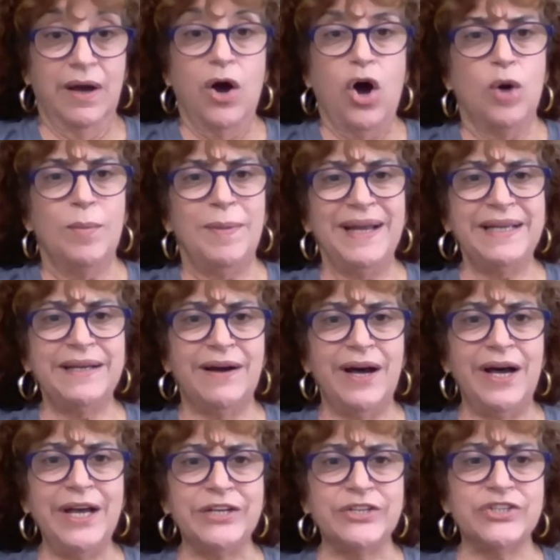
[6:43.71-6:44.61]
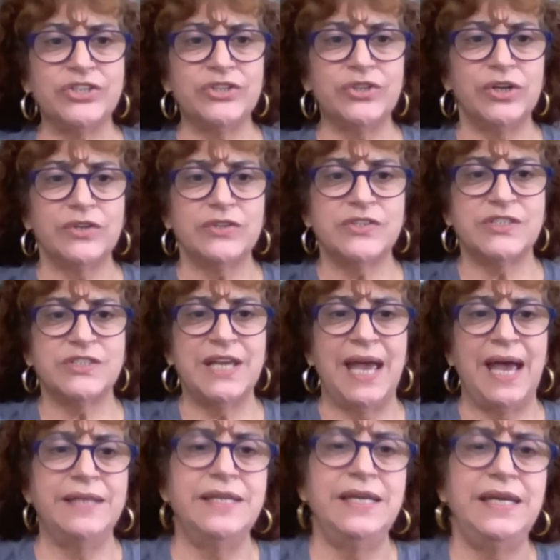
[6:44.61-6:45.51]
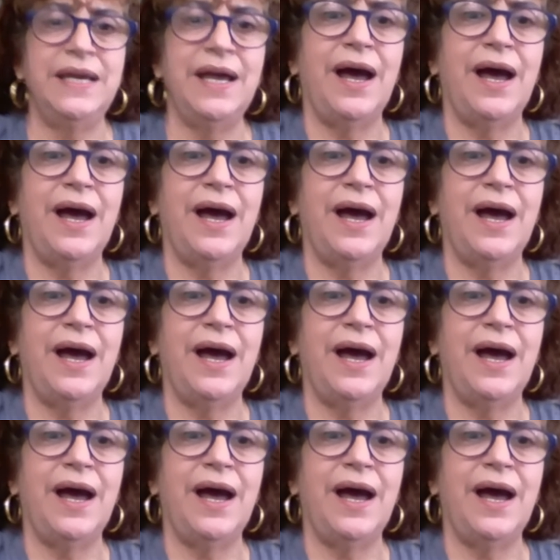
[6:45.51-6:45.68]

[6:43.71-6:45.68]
Oh my gosh, Sandy,